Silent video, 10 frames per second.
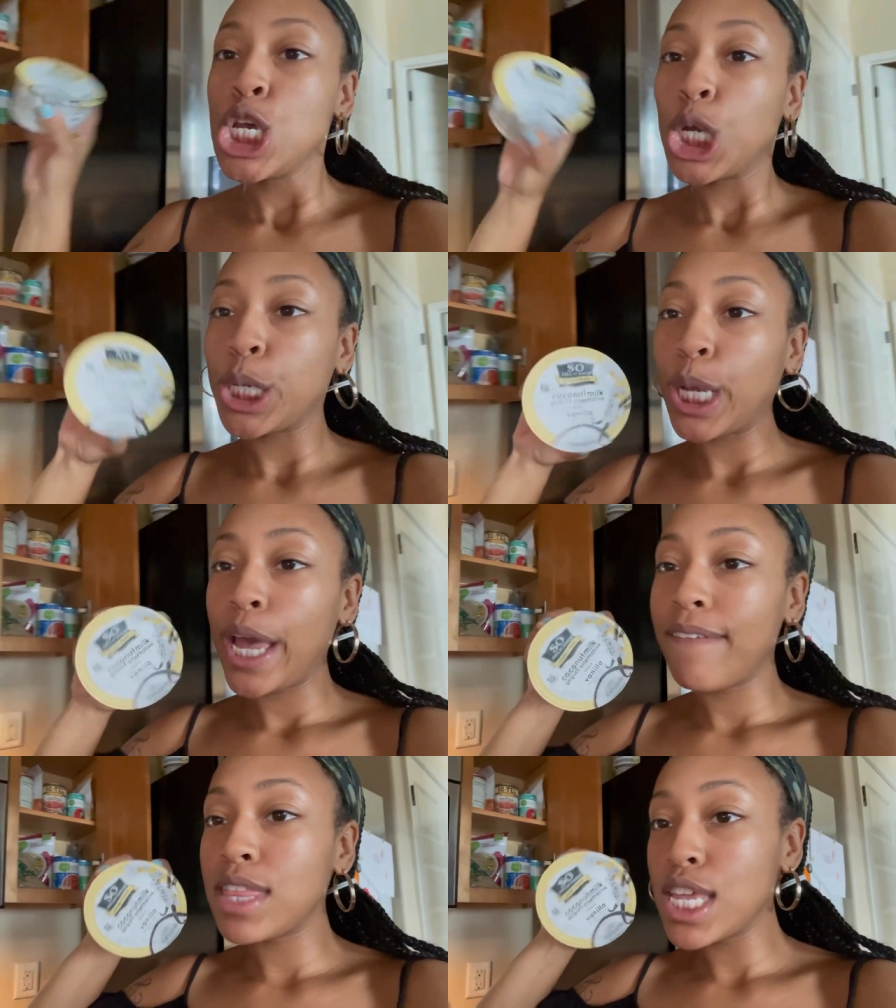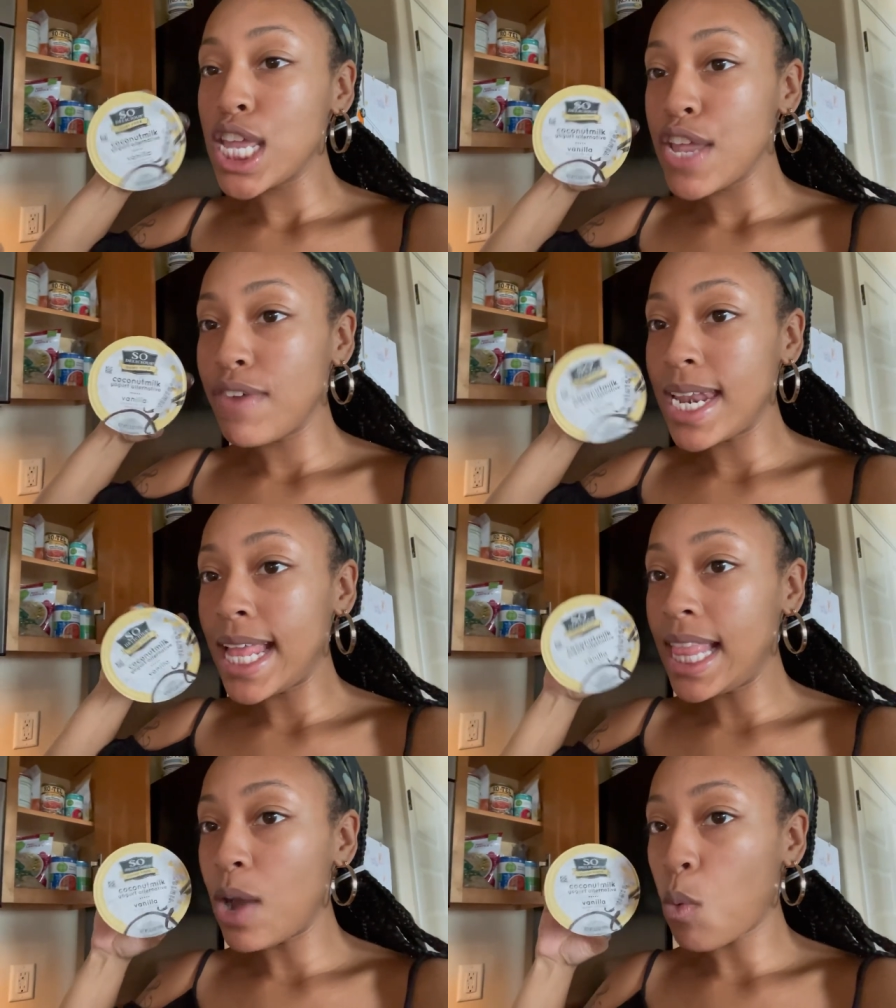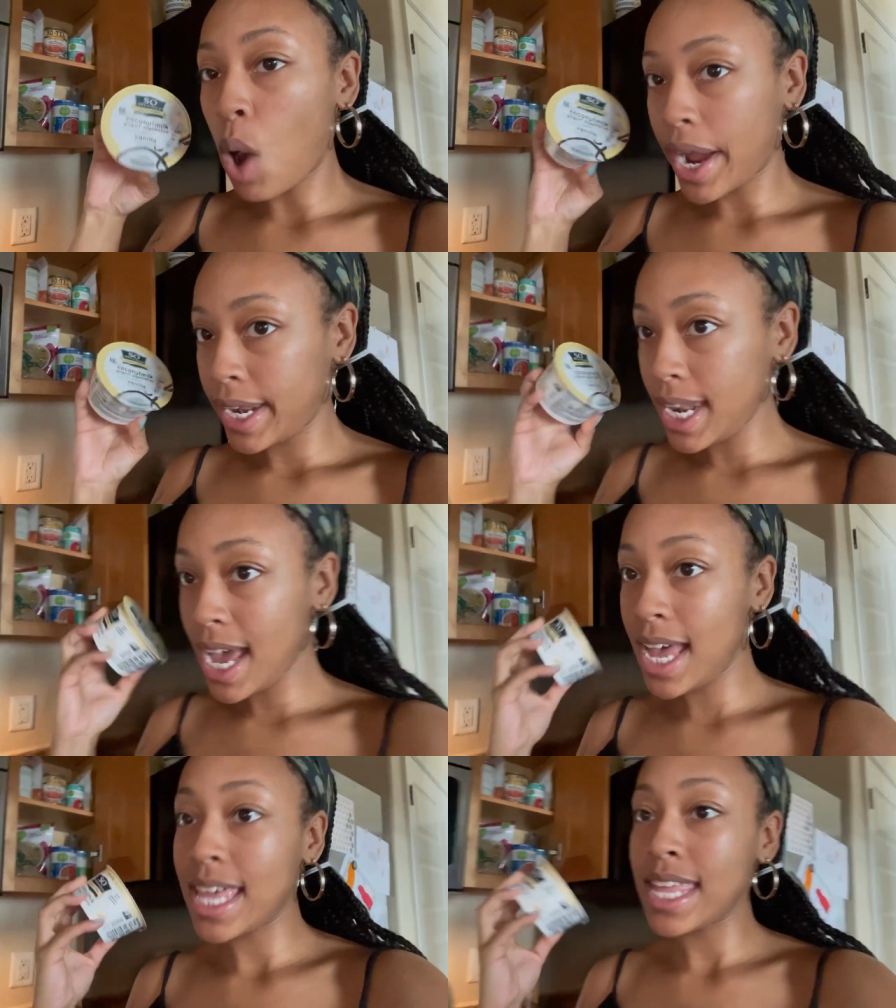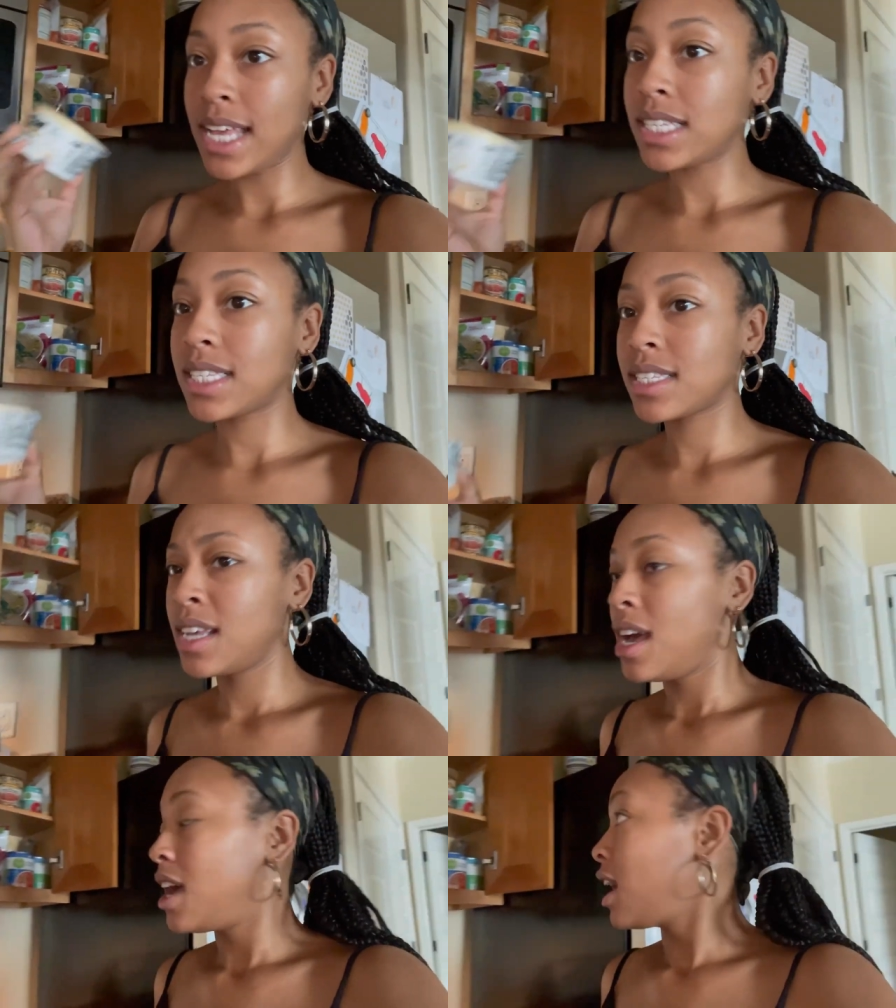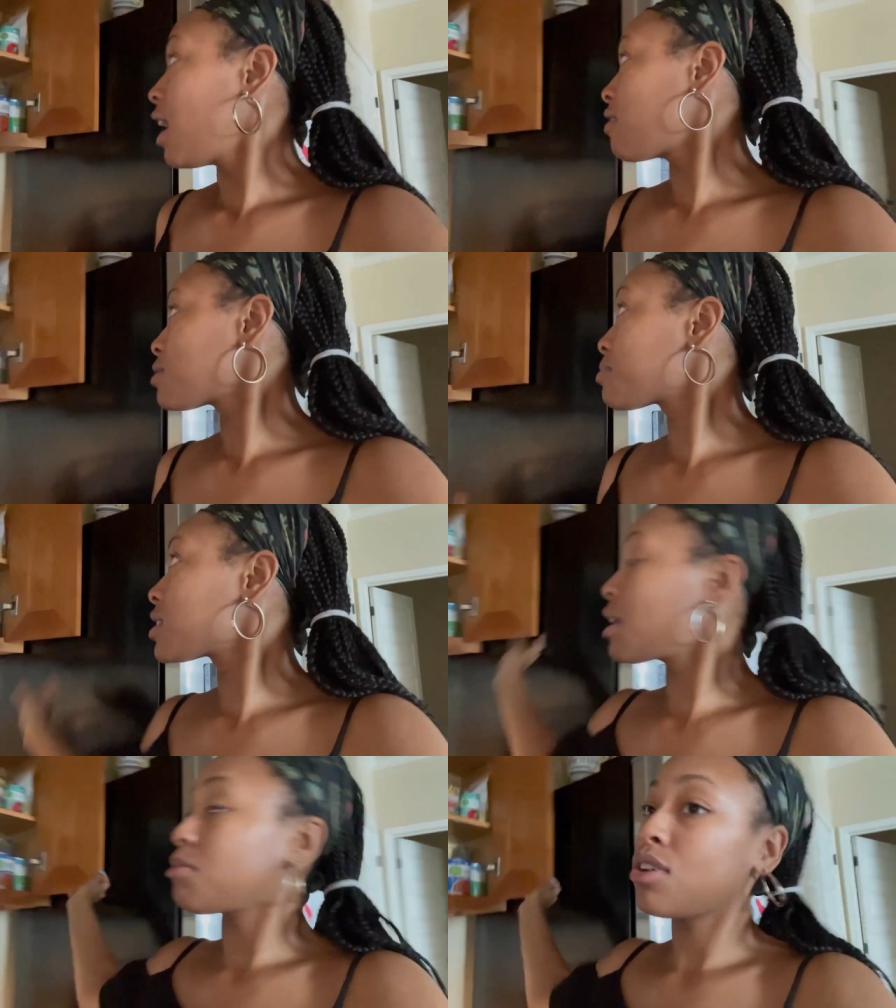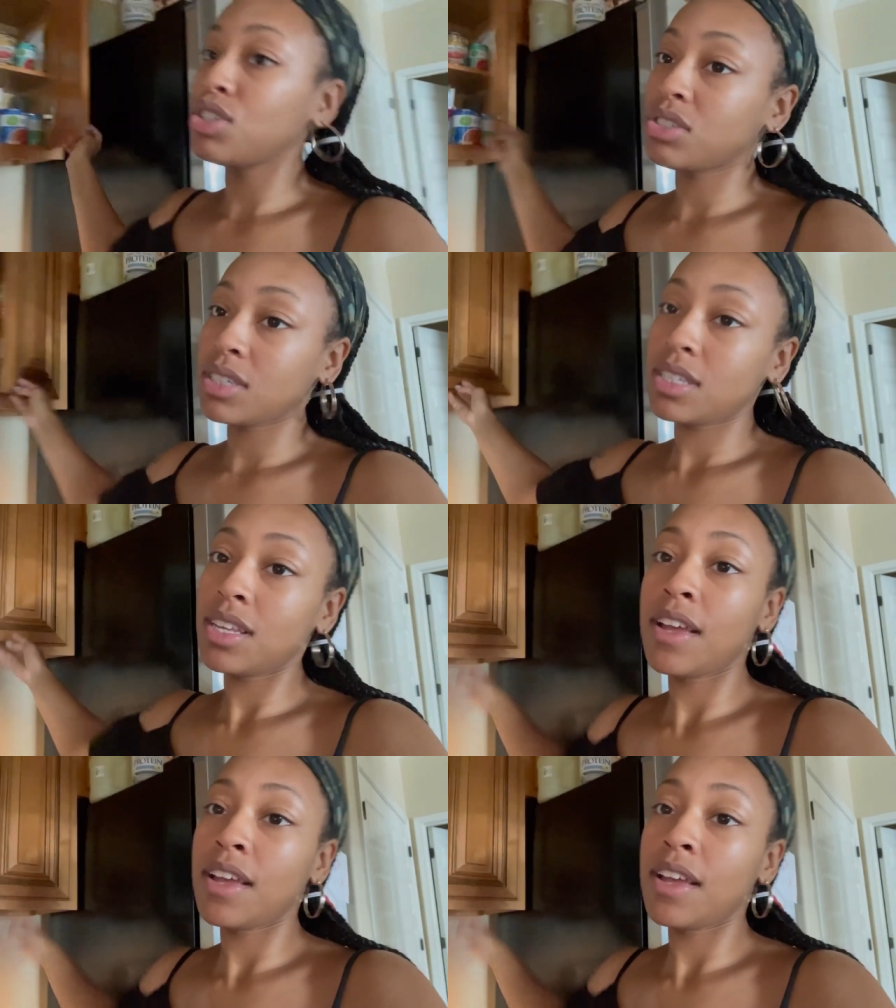gonna have the vanilla one. Yes, I was putting up groceries.